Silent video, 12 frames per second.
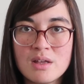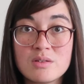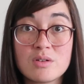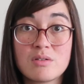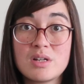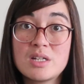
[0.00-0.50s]

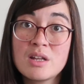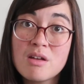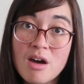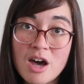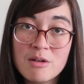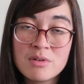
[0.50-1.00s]
It's already done
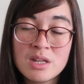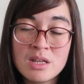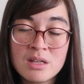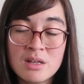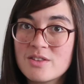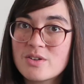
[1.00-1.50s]

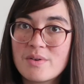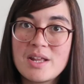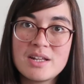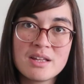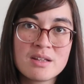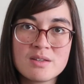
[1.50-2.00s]
comedy and it's
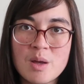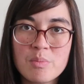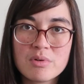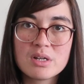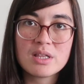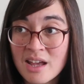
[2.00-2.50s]
already done contemporary.